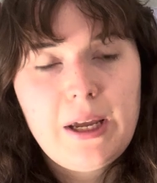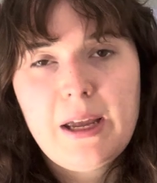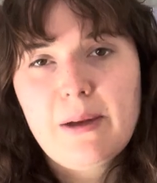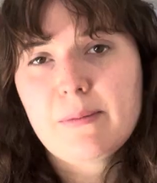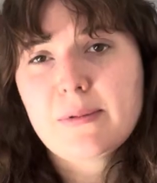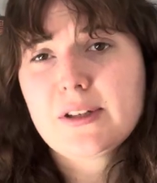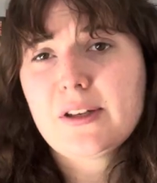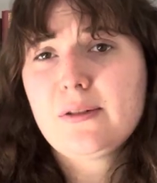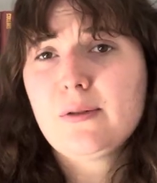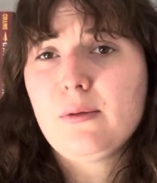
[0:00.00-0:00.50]

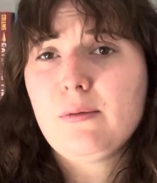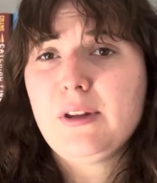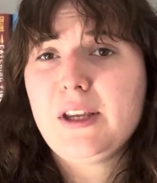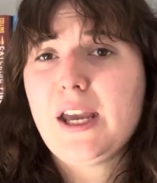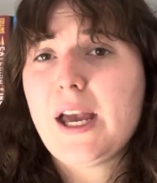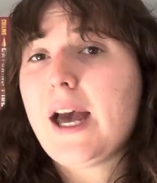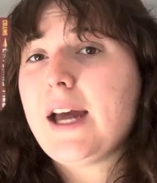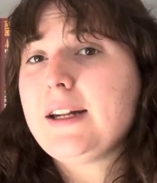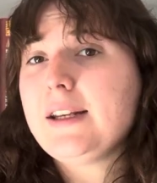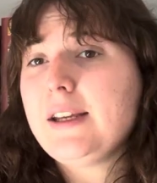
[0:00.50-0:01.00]
Amazon only
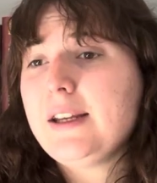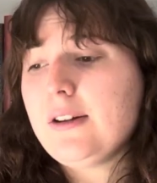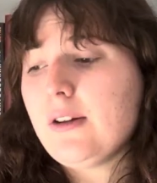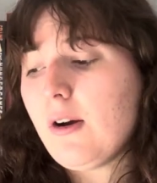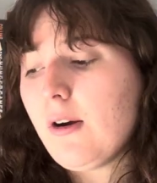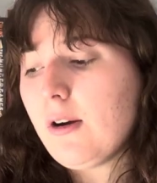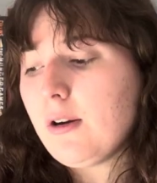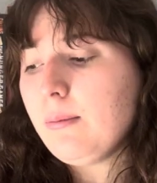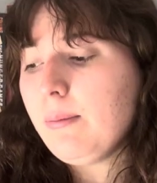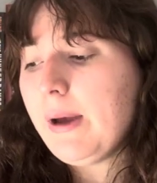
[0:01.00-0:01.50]
had it in a
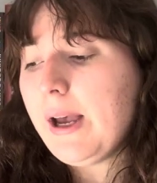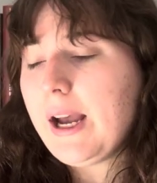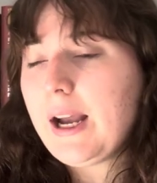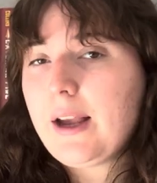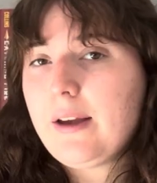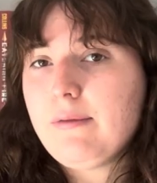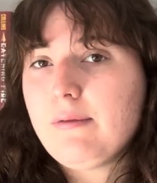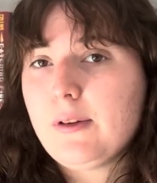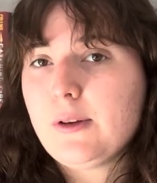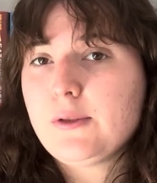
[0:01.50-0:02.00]
hardback
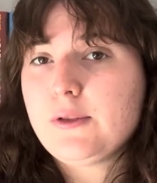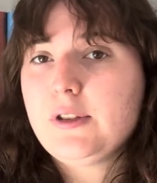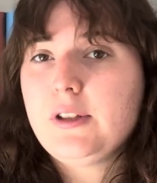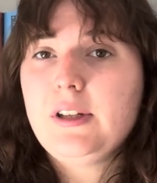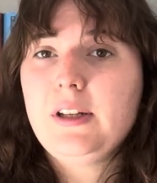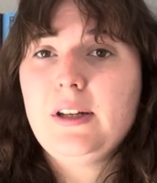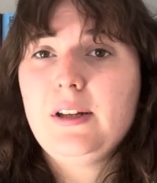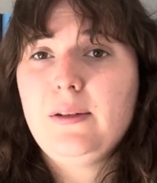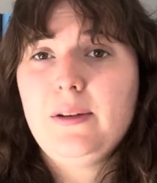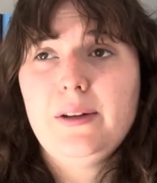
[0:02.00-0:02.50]

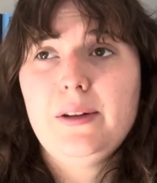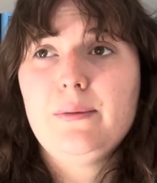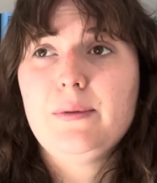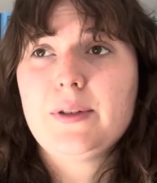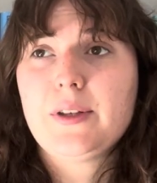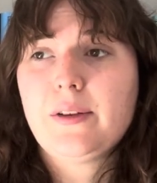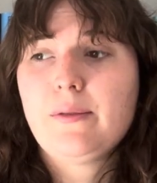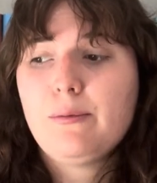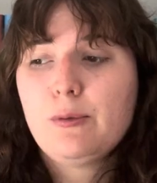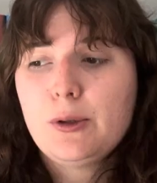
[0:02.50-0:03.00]
version, and it was
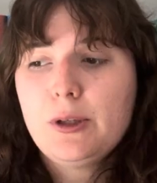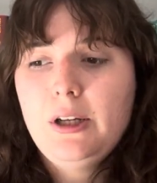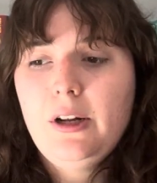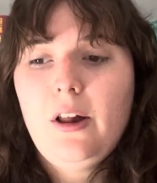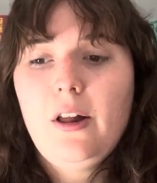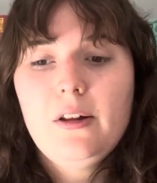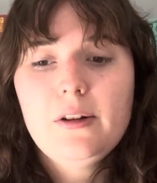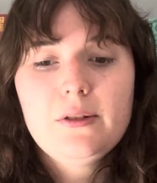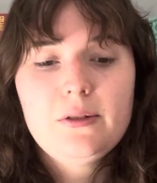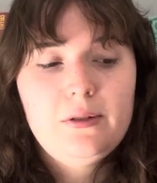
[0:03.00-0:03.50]
like
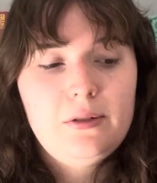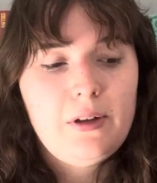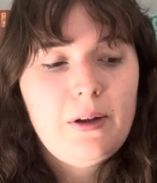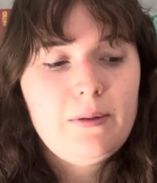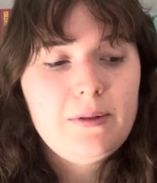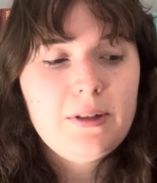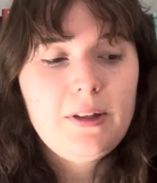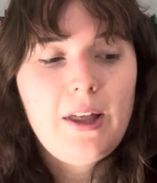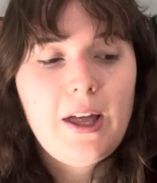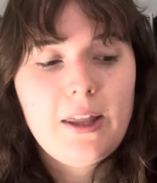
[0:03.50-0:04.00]
$40. So I
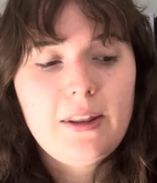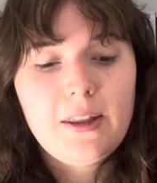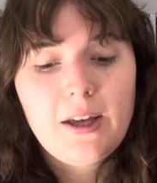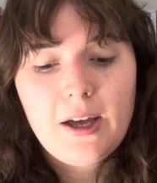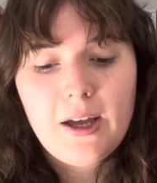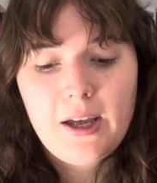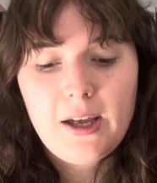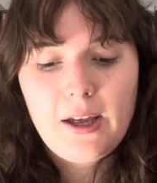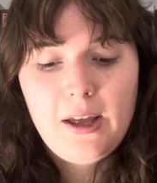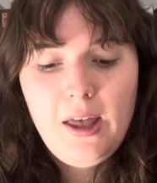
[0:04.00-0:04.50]
was glad that
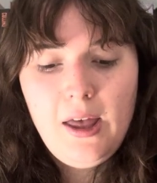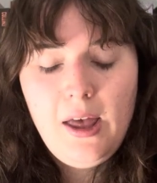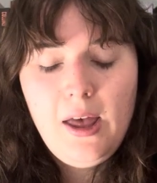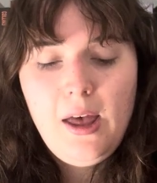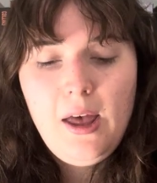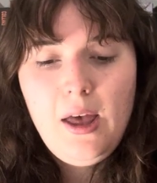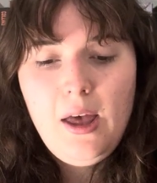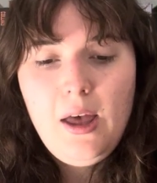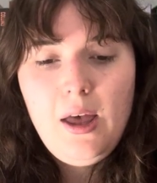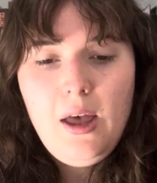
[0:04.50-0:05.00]
I
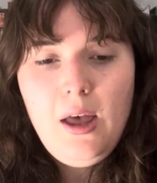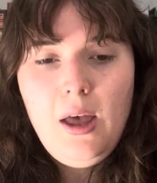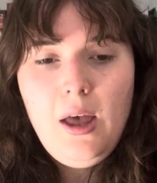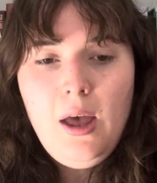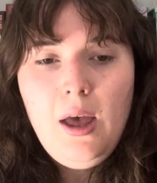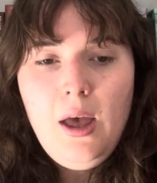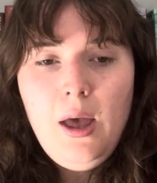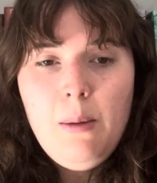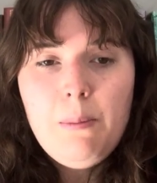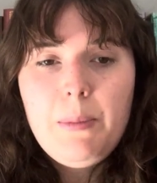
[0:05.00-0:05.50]

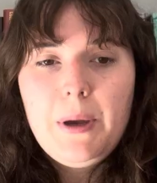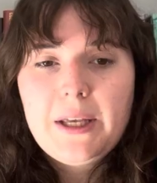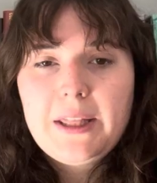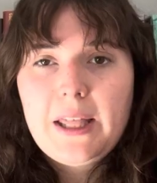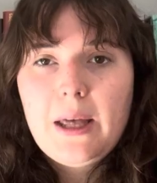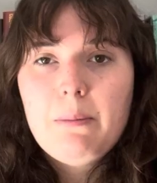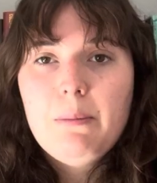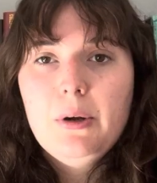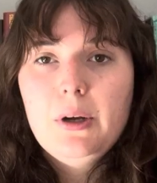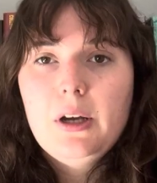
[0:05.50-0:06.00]
picked
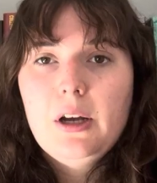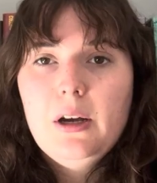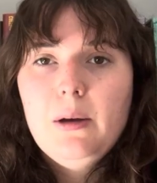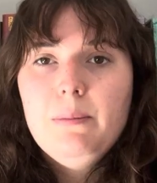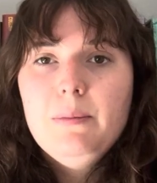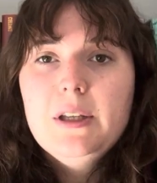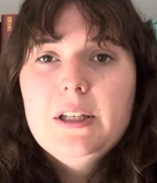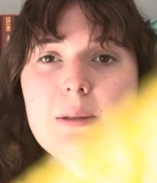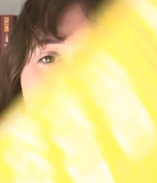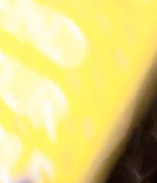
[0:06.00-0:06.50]
that book
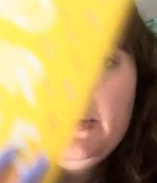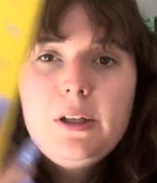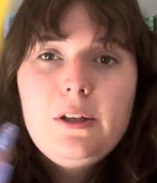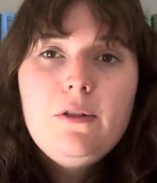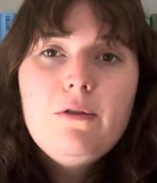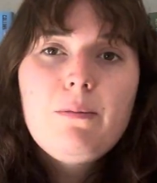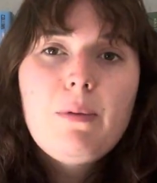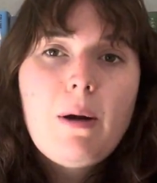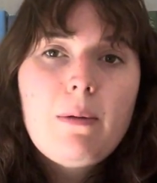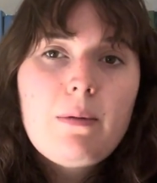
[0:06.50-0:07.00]
up. This book
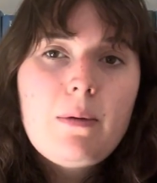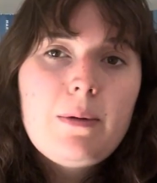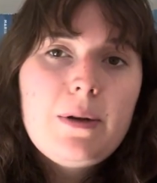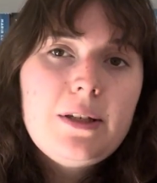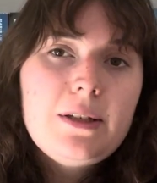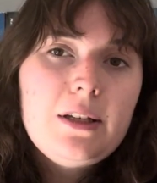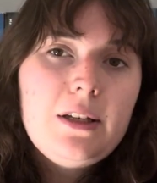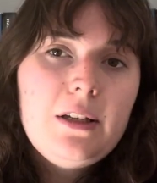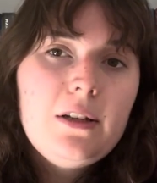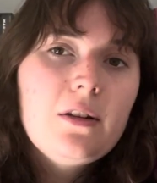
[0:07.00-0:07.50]
you've probably
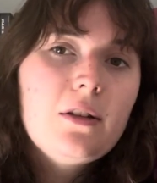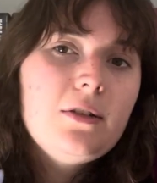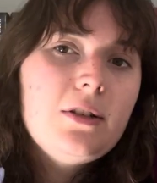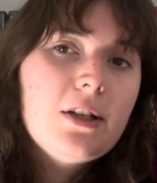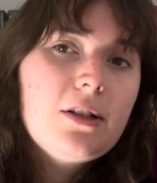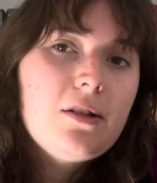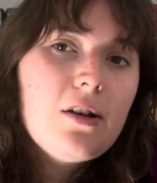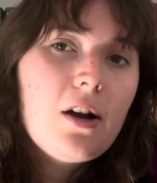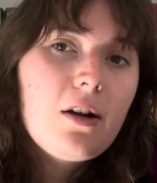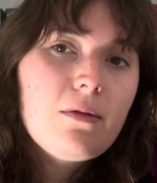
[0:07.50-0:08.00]
seen on
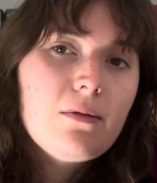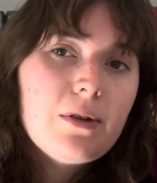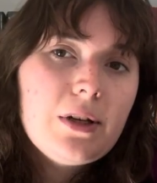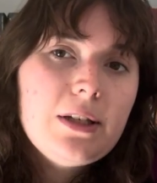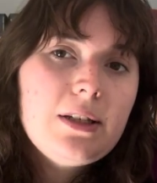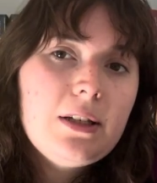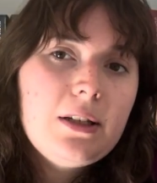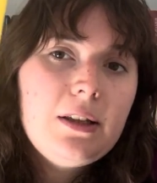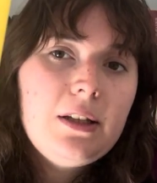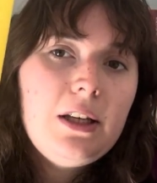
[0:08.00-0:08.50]
TikTok
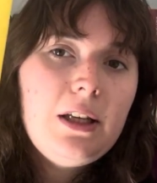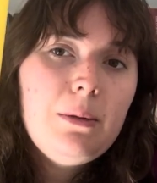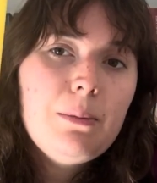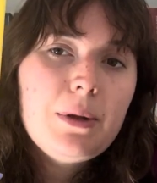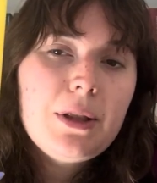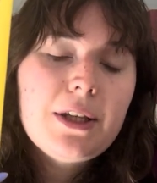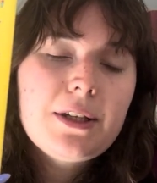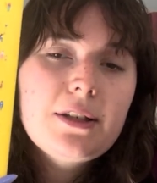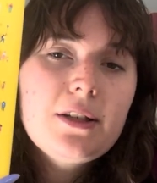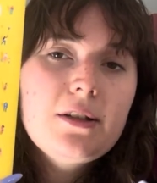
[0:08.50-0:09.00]
recently,
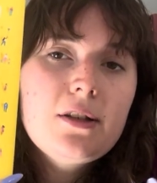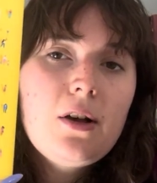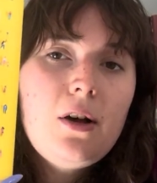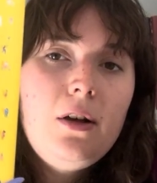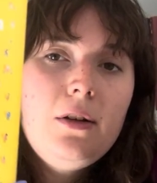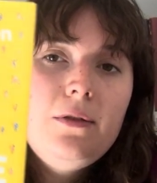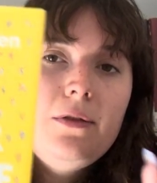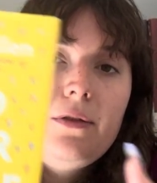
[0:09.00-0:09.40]
but this is called